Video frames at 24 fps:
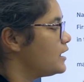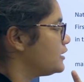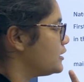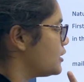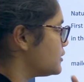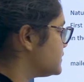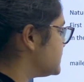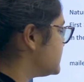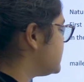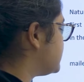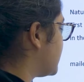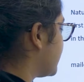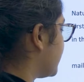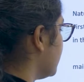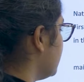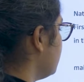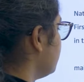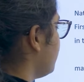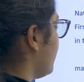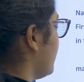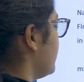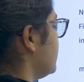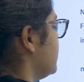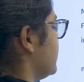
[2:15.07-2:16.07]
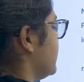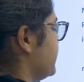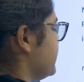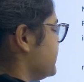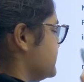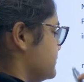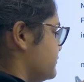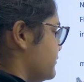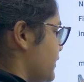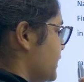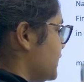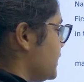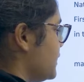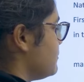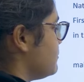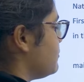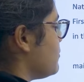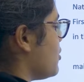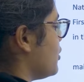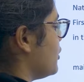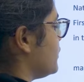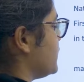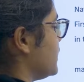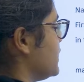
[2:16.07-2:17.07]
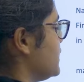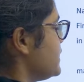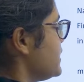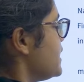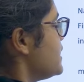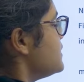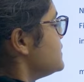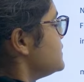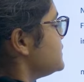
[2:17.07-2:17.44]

Now the second point here is very important.